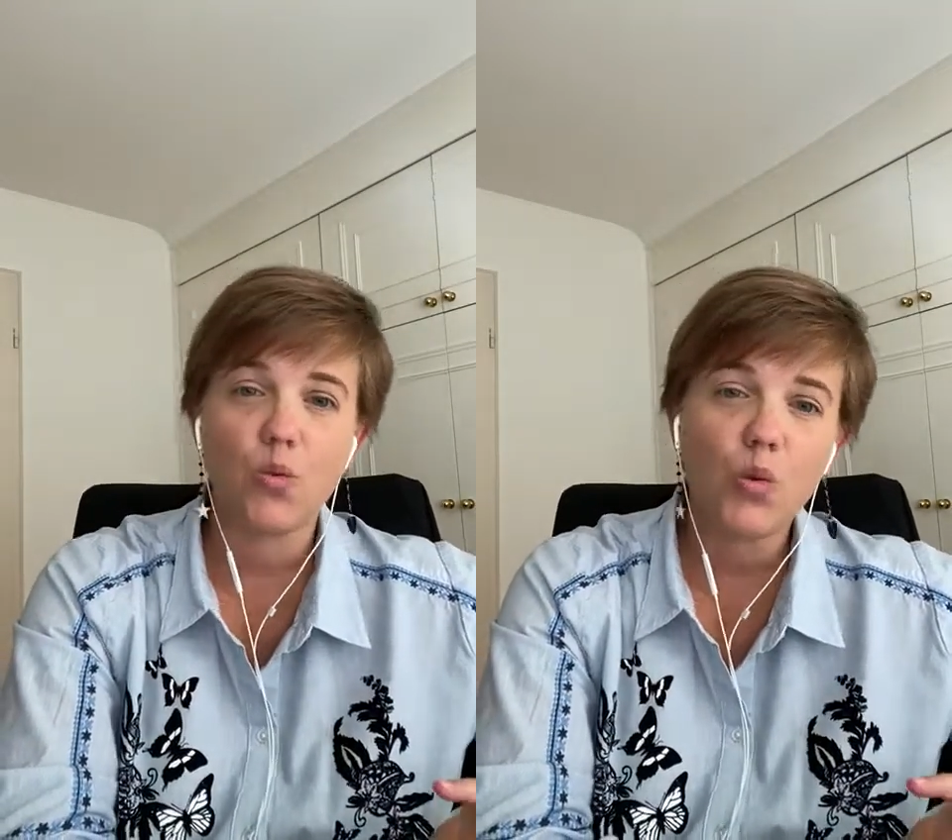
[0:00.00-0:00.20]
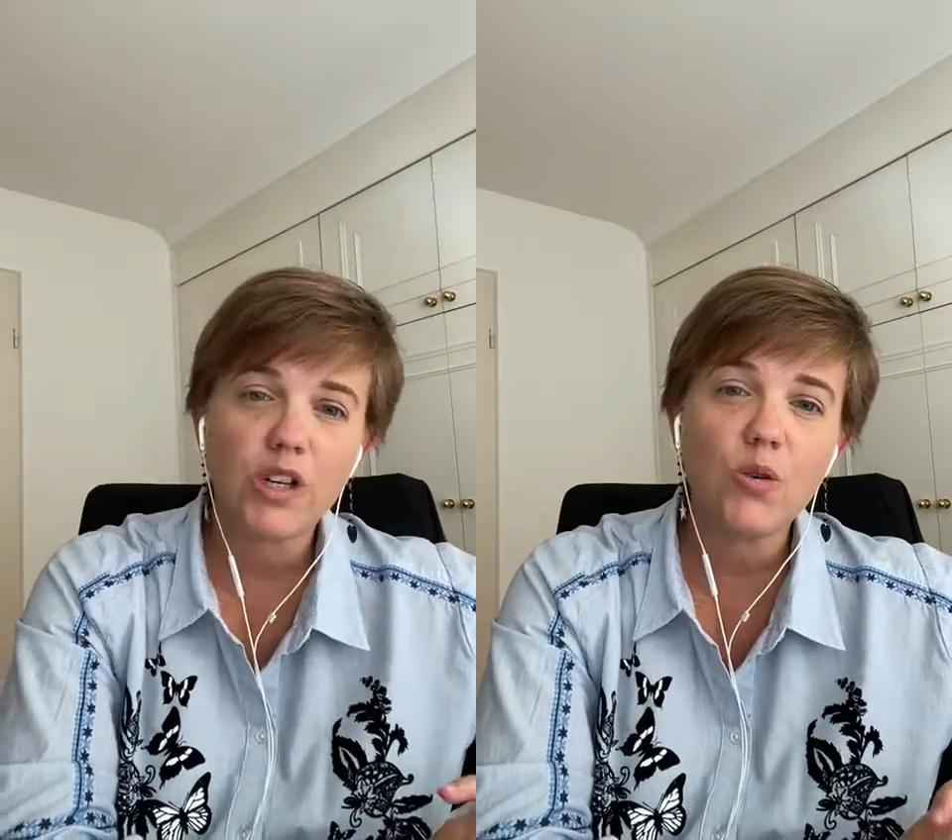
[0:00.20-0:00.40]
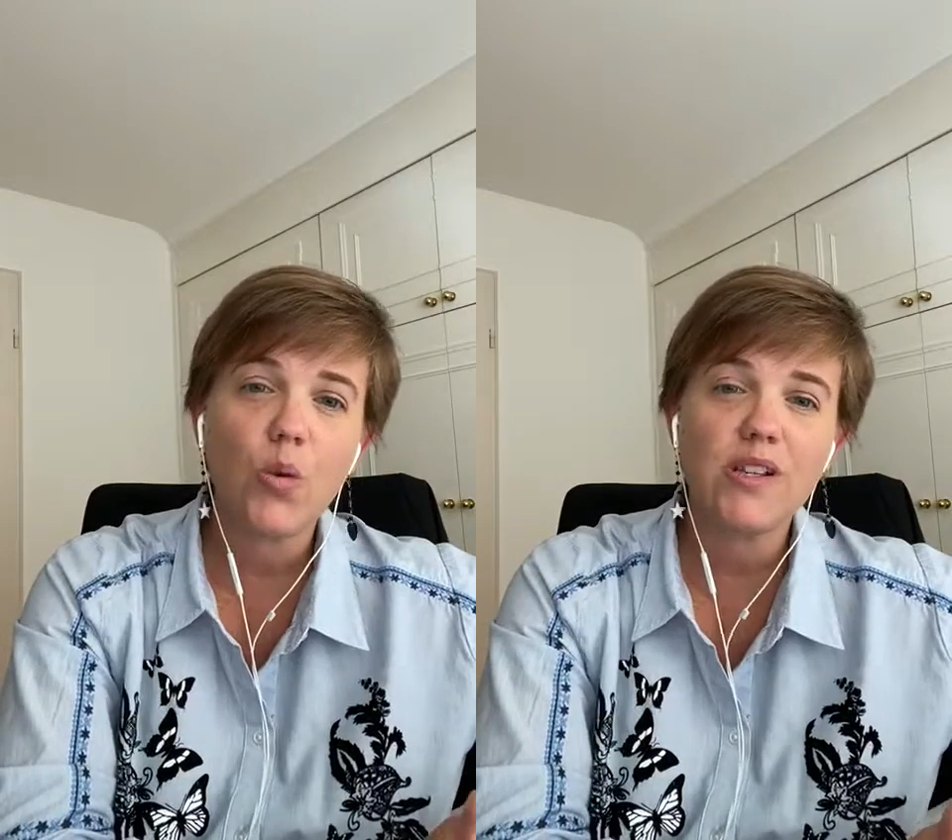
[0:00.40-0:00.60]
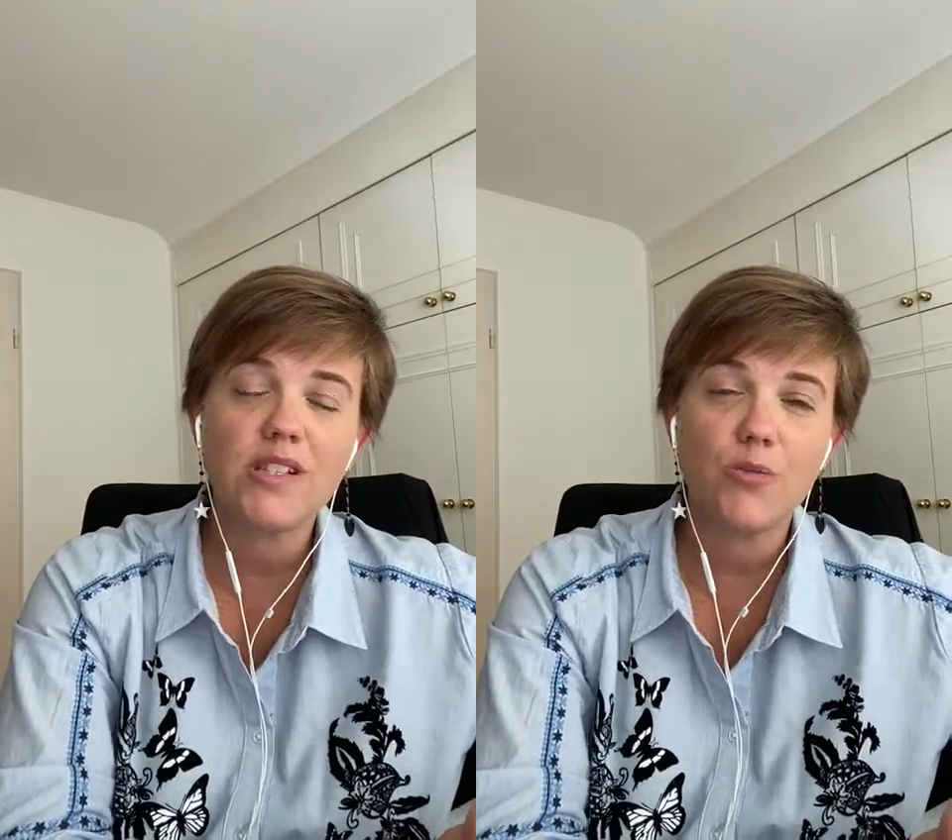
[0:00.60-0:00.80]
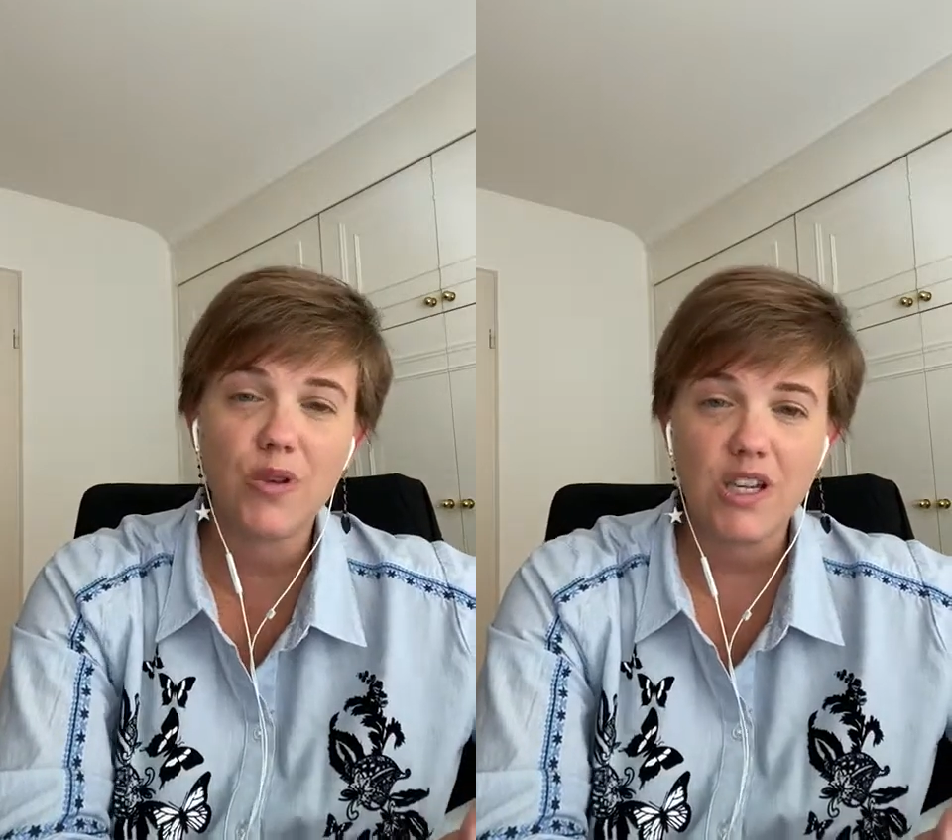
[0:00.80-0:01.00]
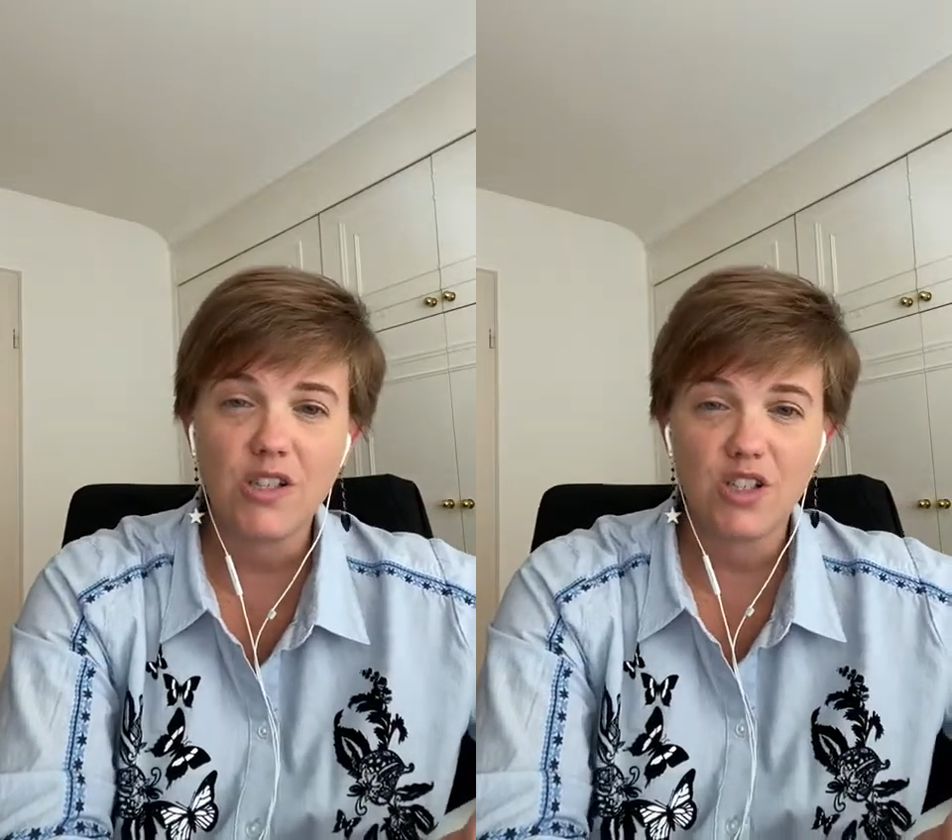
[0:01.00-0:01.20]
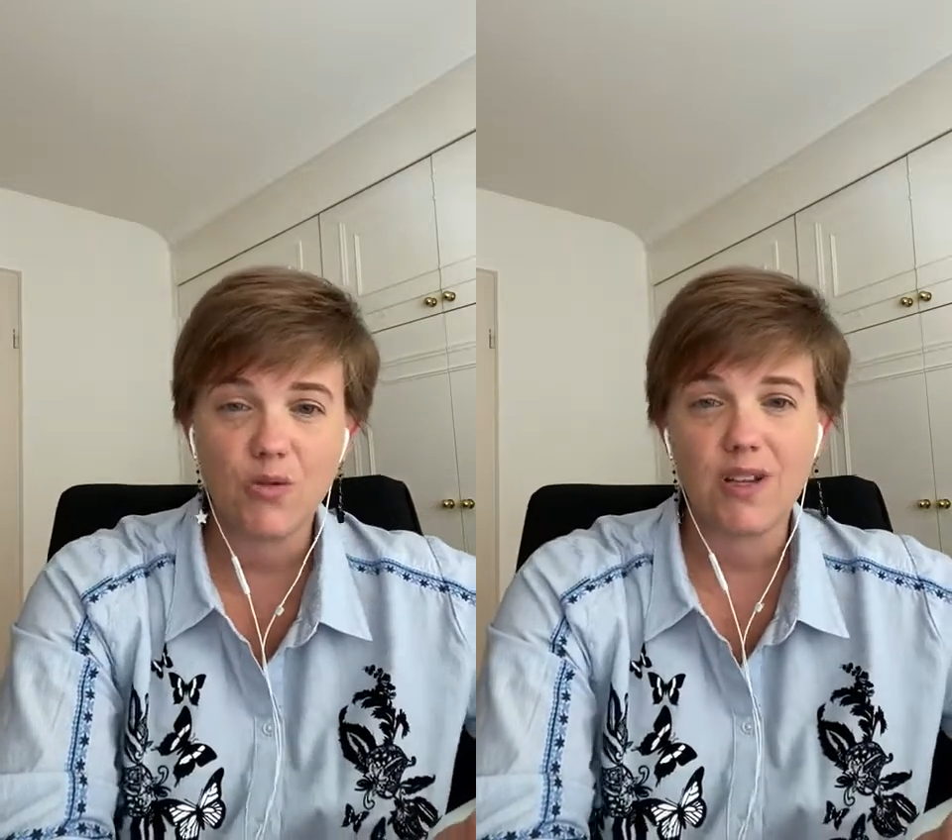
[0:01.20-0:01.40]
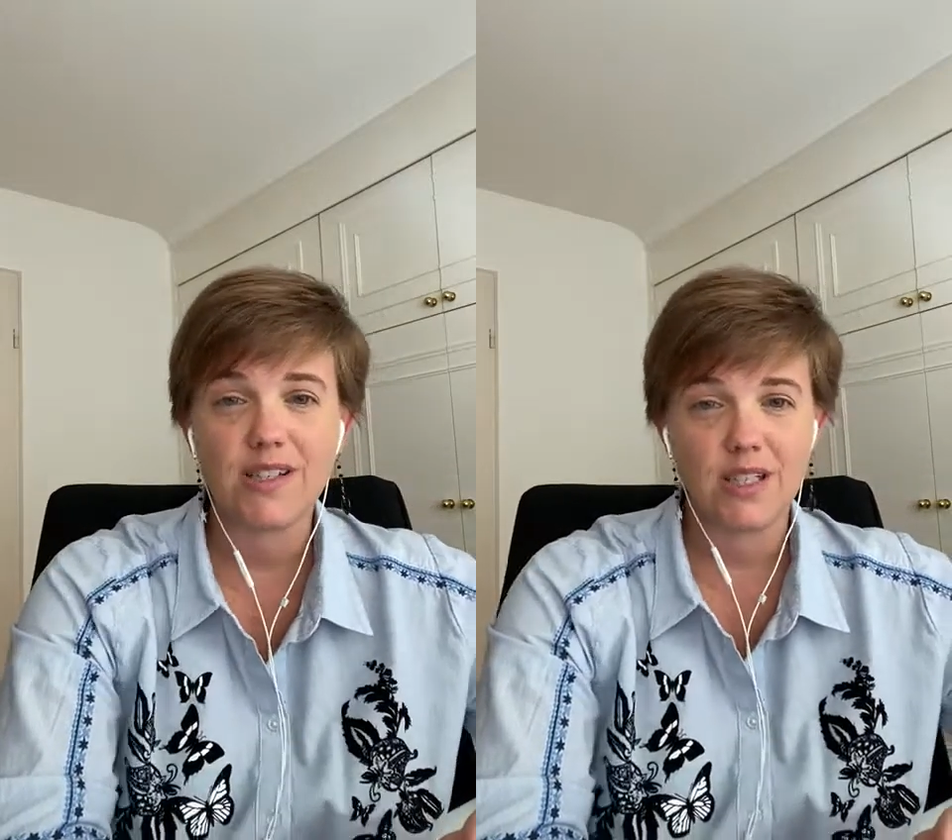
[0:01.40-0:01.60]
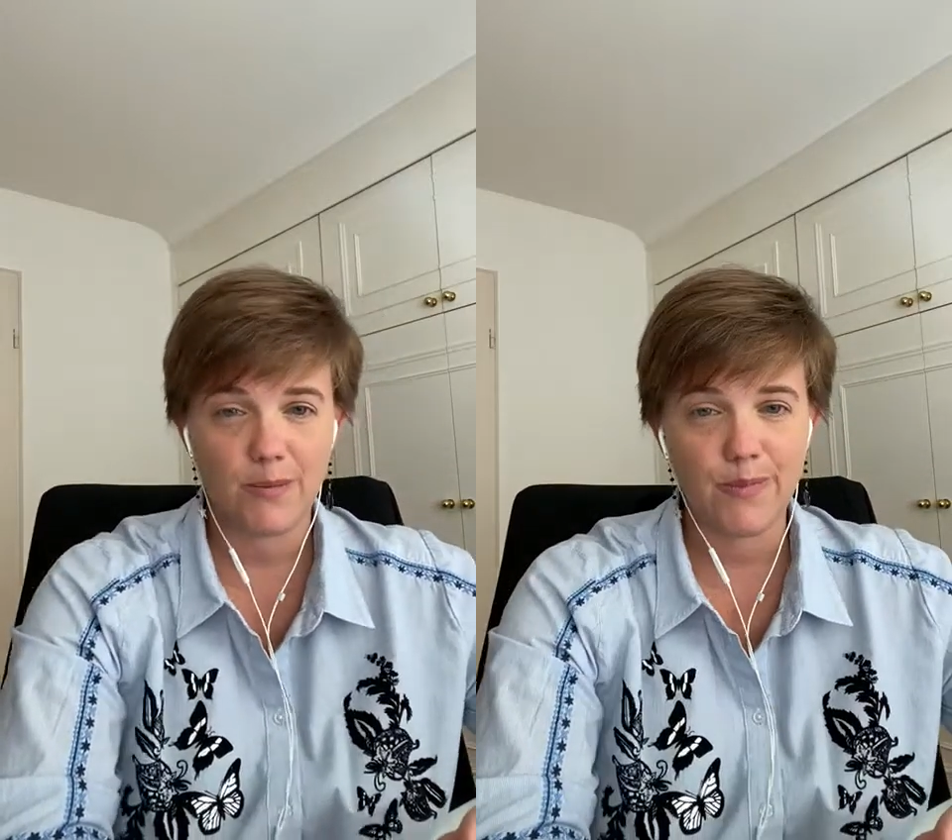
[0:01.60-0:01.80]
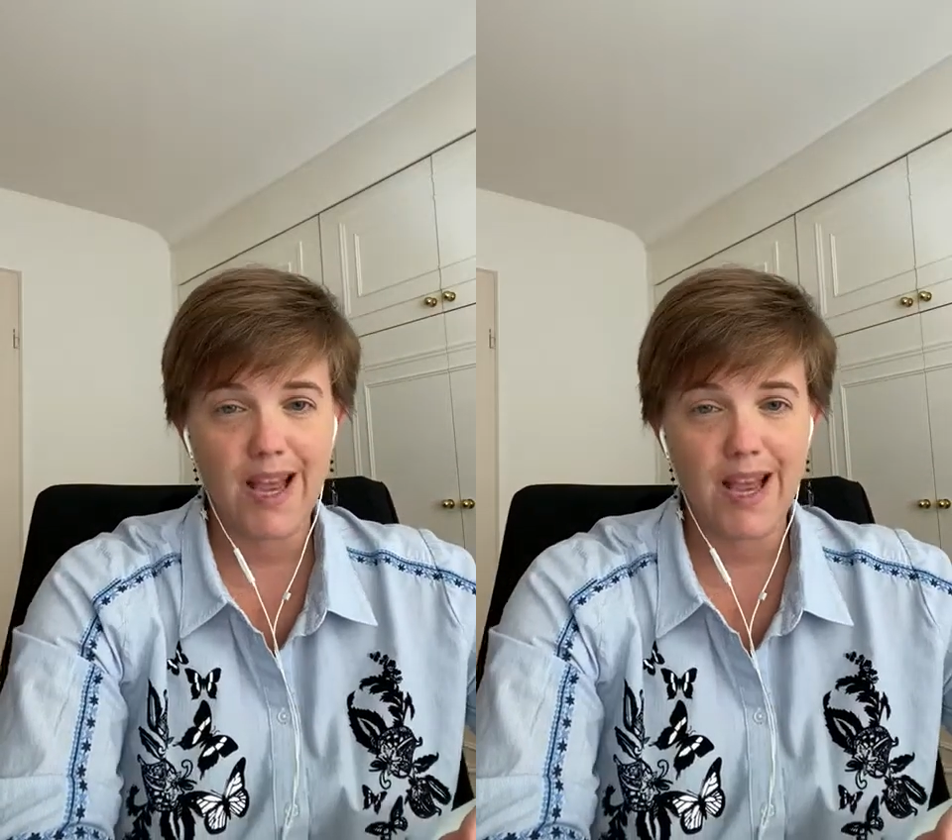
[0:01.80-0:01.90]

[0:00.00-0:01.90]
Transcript: we're going to be doing some